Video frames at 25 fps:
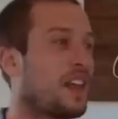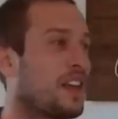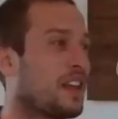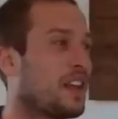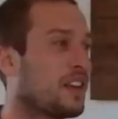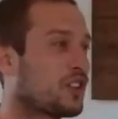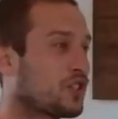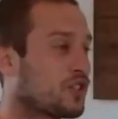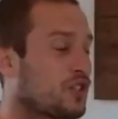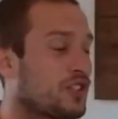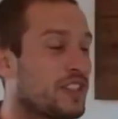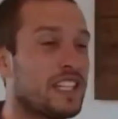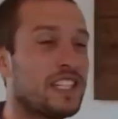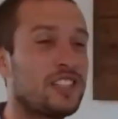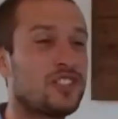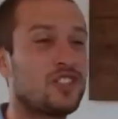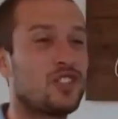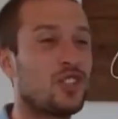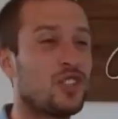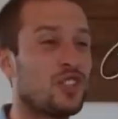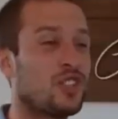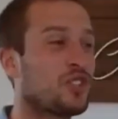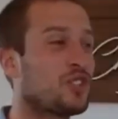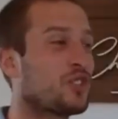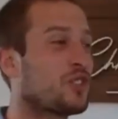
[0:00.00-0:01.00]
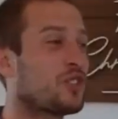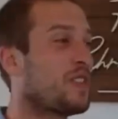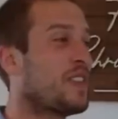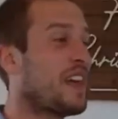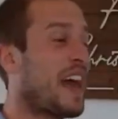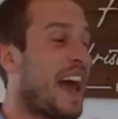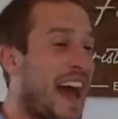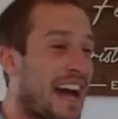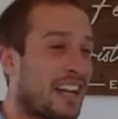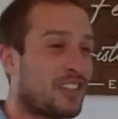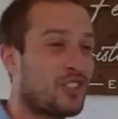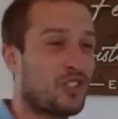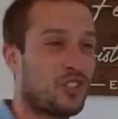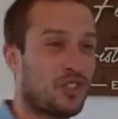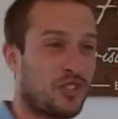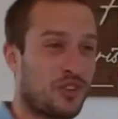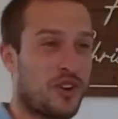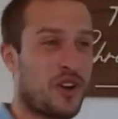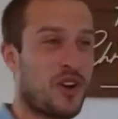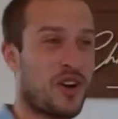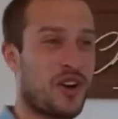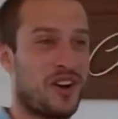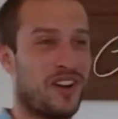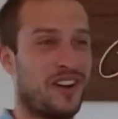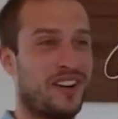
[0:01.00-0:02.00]
Creatures that
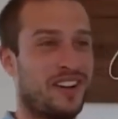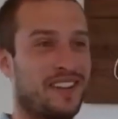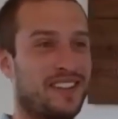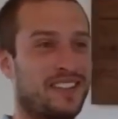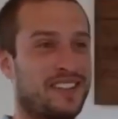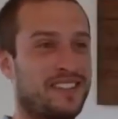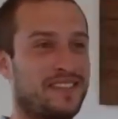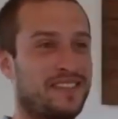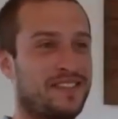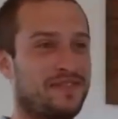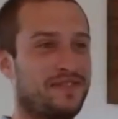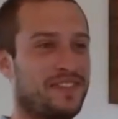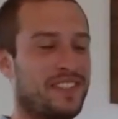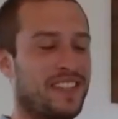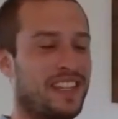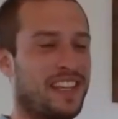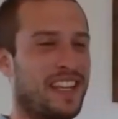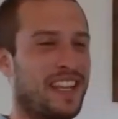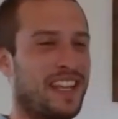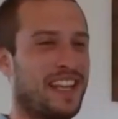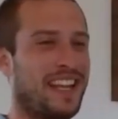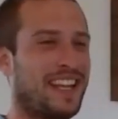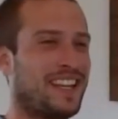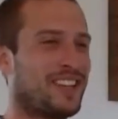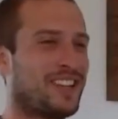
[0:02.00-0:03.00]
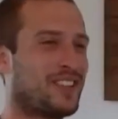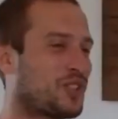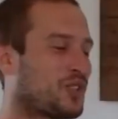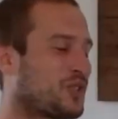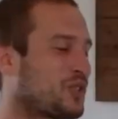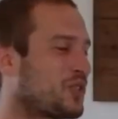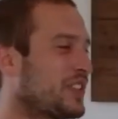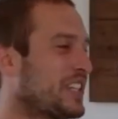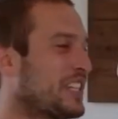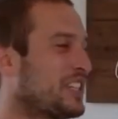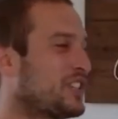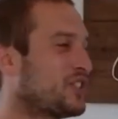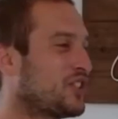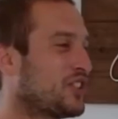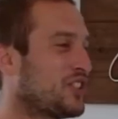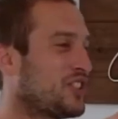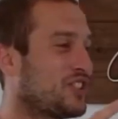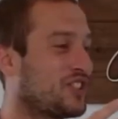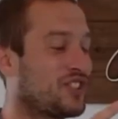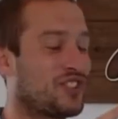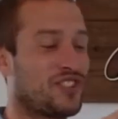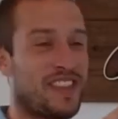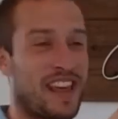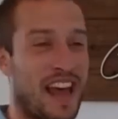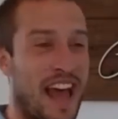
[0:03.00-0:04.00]
strong and
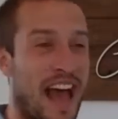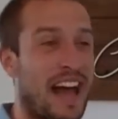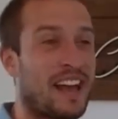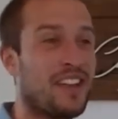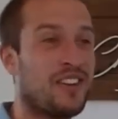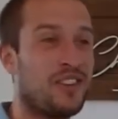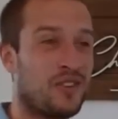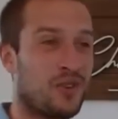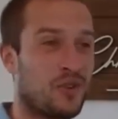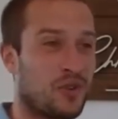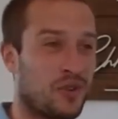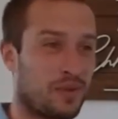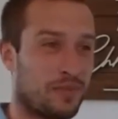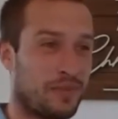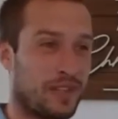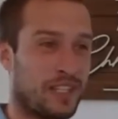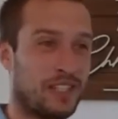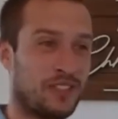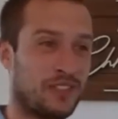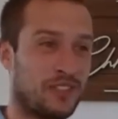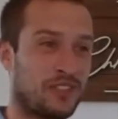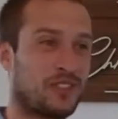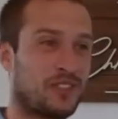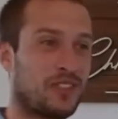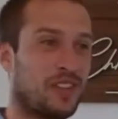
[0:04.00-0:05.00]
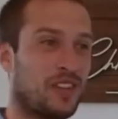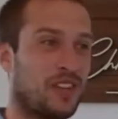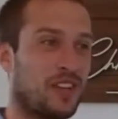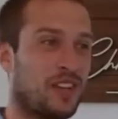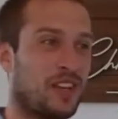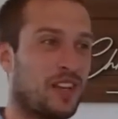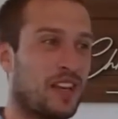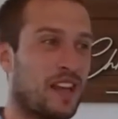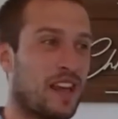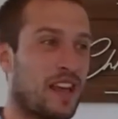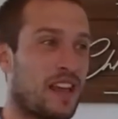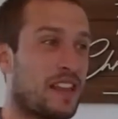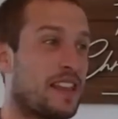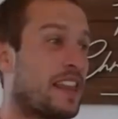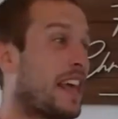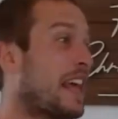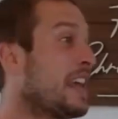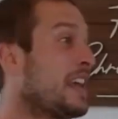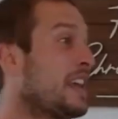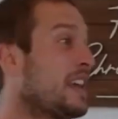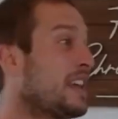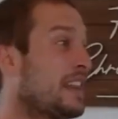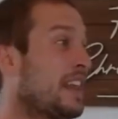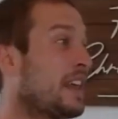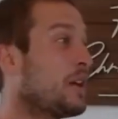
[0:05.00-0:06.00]
creatures that enormous,
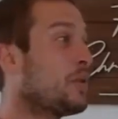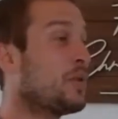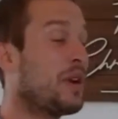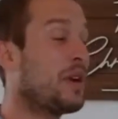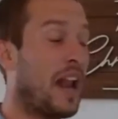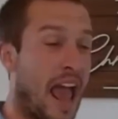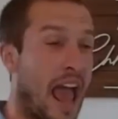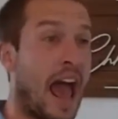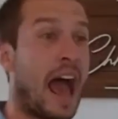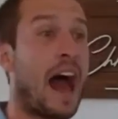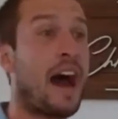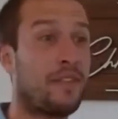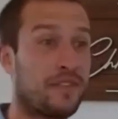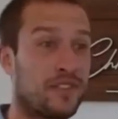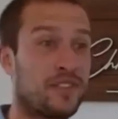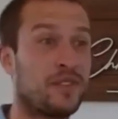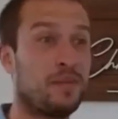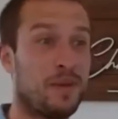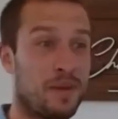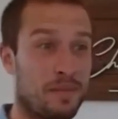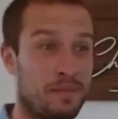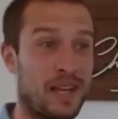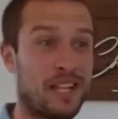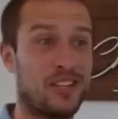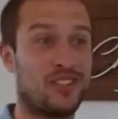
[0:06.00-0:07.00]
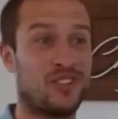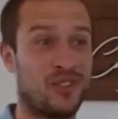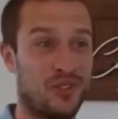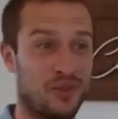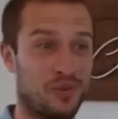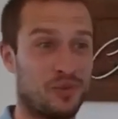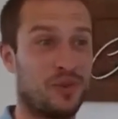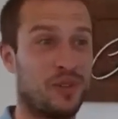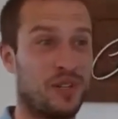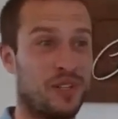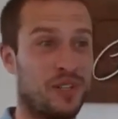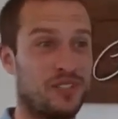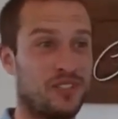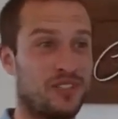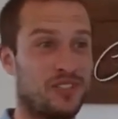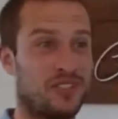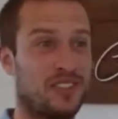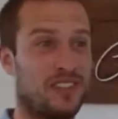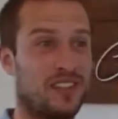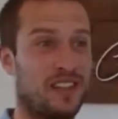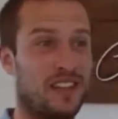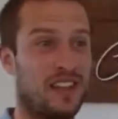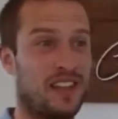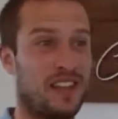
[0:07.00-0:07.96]
they would have to be mentioned once.